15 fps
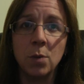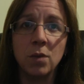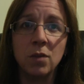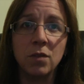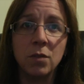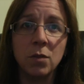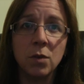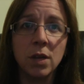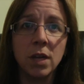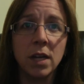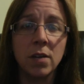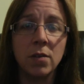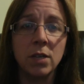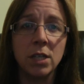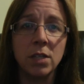before they
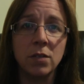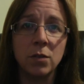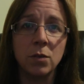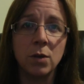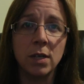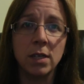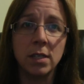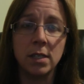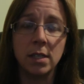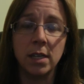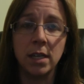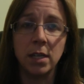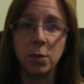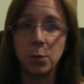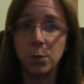had reached full
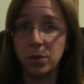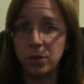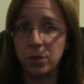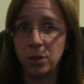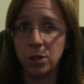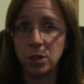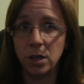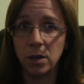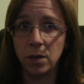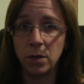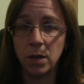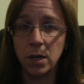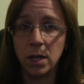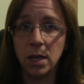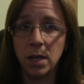understanding would be futile.
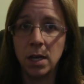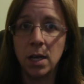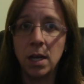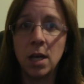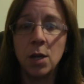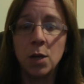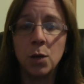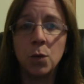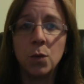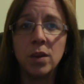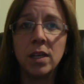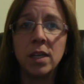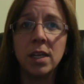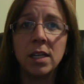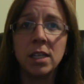
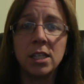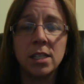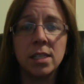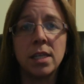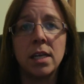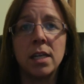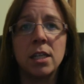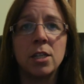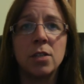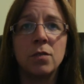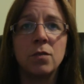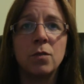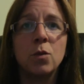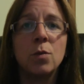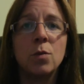Within each stage,
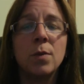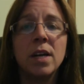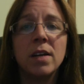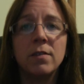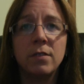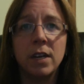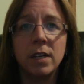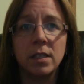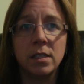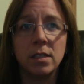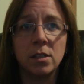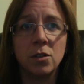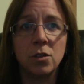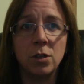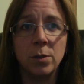4 main factors
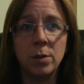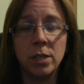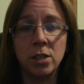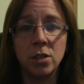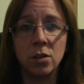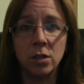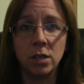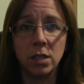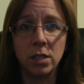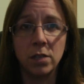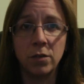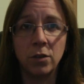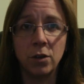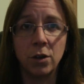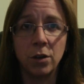contribute to
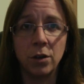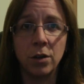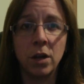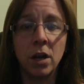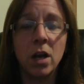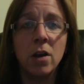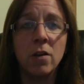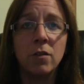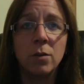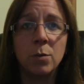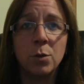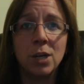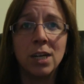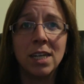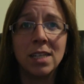cognitive growth, from
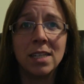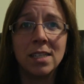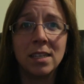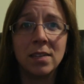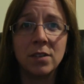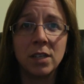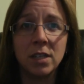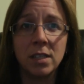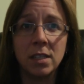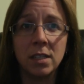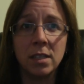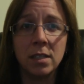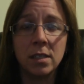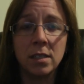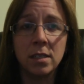preconceived
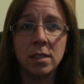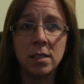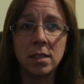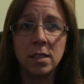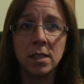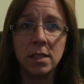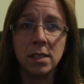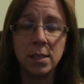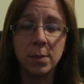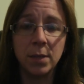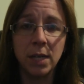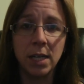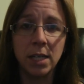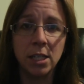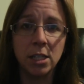ideas to the
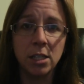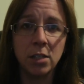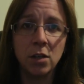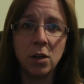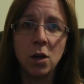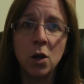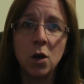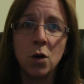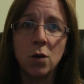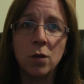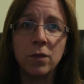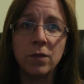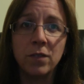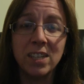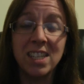assimilation or
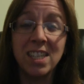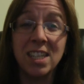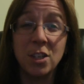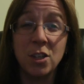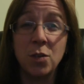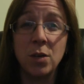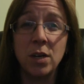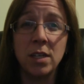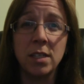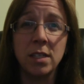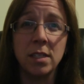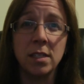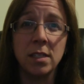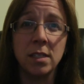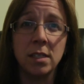fitting new
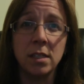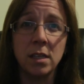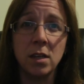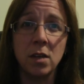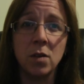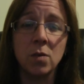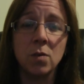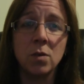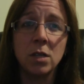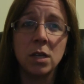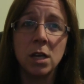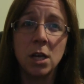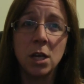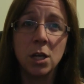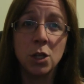ideas into the old,
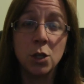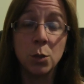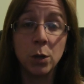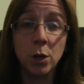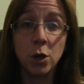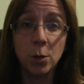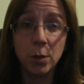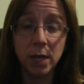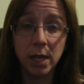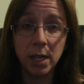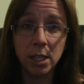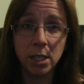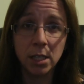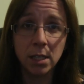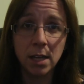to
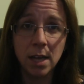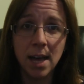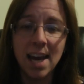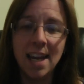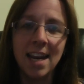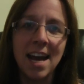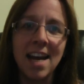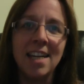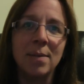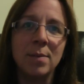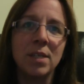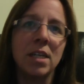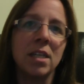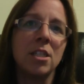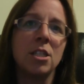accommodation and
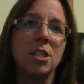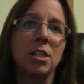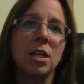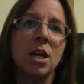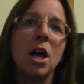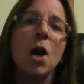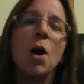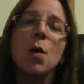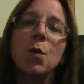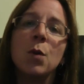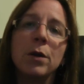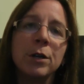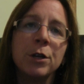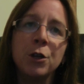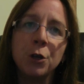adaptation,
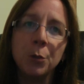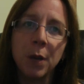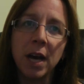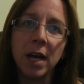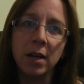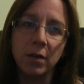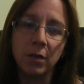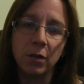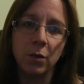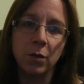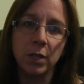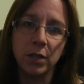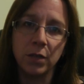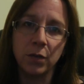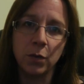where a new pattern of thought
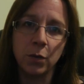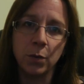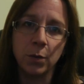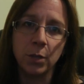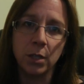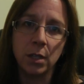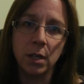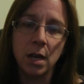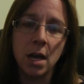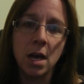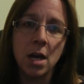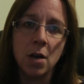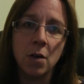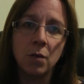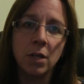is formed.
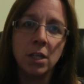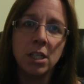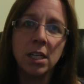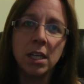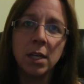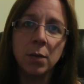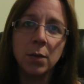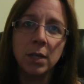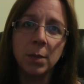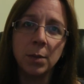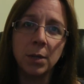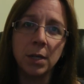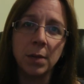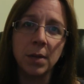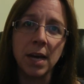Reaching
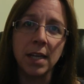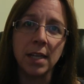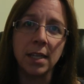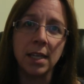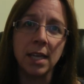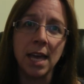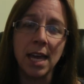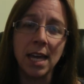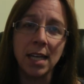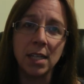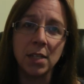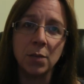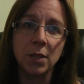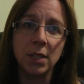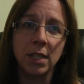equilibrium at the
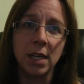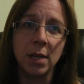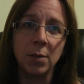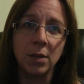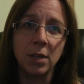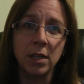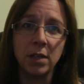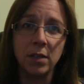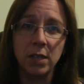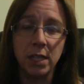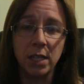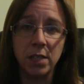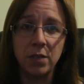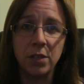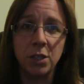end will enable the
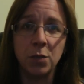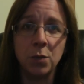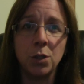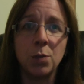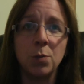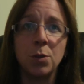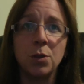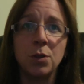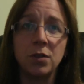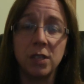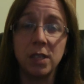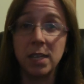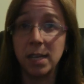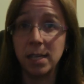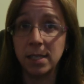individual to move to
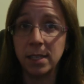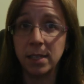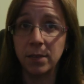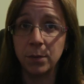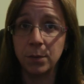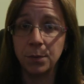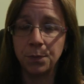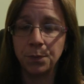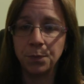the next level.